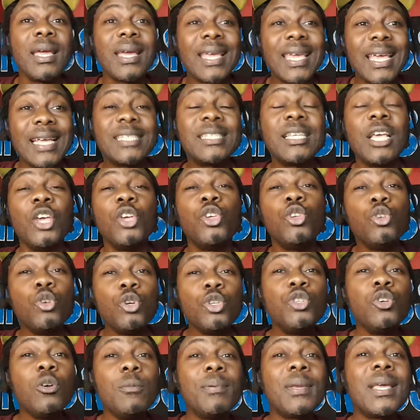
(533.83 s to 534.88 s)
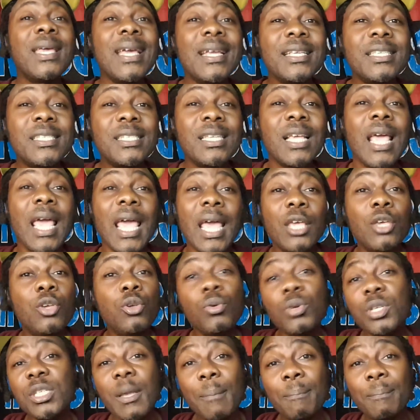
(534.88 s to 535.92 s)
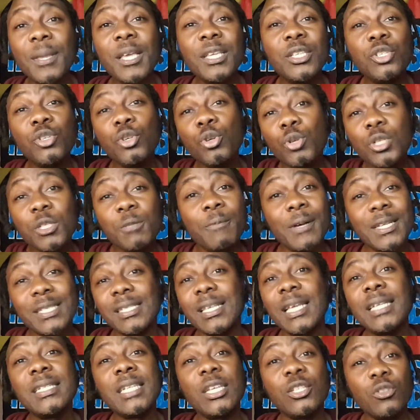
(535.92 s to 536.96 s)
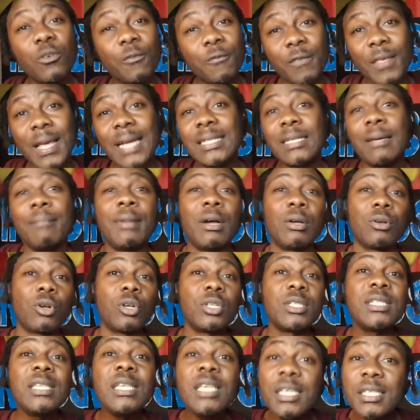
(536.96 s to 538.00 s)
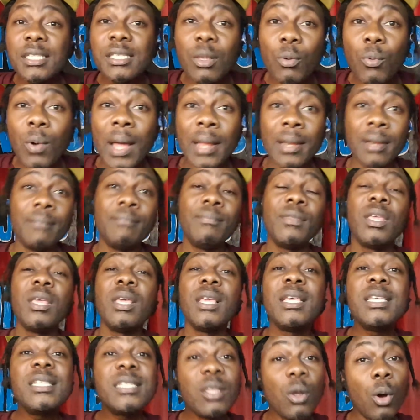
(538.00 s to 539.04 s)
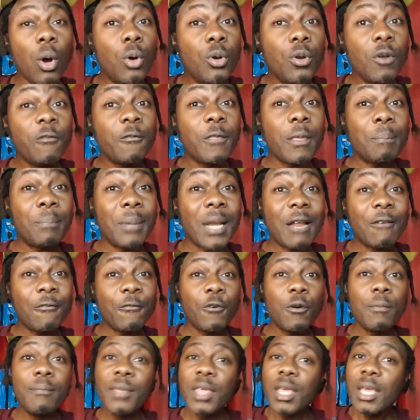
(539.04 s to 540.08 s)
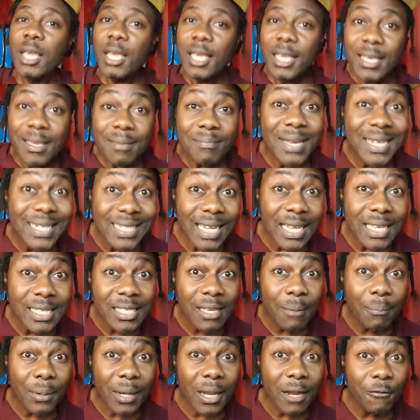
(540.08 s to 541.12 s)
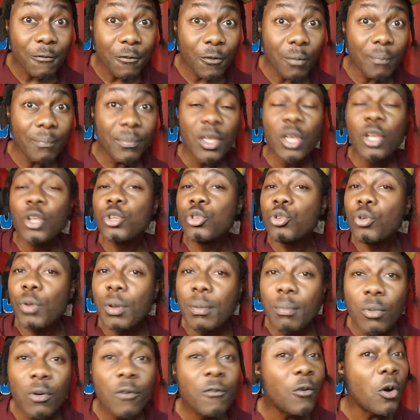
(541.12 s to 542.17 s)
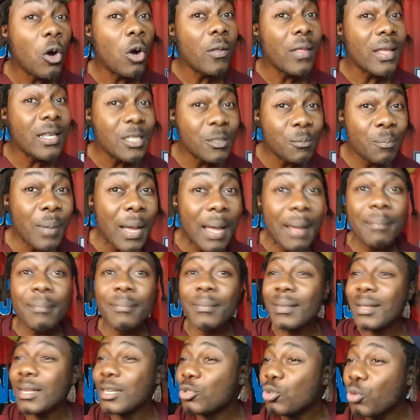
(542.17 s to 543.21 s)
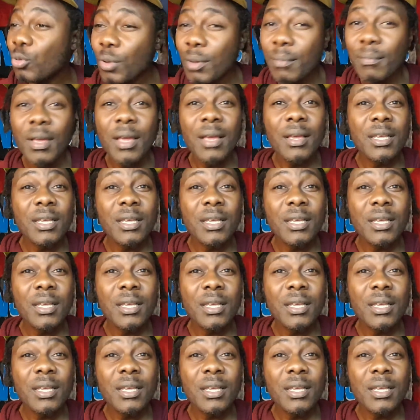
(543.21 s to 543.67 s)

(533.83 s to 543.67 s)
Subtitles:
gets? YouTube gets a huge percentage of that amount because he's the owner of the platform. He maintains the platform to remove all the spam and to remove